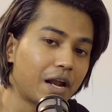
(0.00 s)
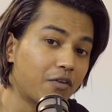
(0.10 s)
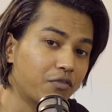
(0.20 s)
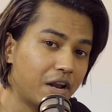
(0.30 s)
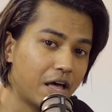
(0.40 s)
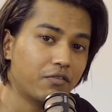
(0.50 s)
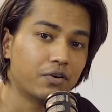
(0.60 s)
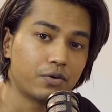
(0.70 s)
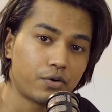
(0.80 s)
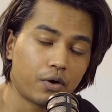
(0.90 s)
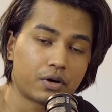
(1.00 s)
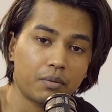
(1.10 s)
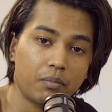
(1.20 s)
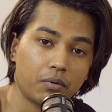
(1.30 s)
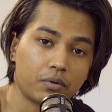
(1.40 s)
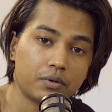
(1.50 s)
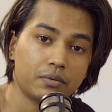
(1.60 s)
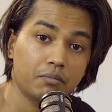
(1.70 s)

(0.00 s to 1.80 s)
that I've never talked about,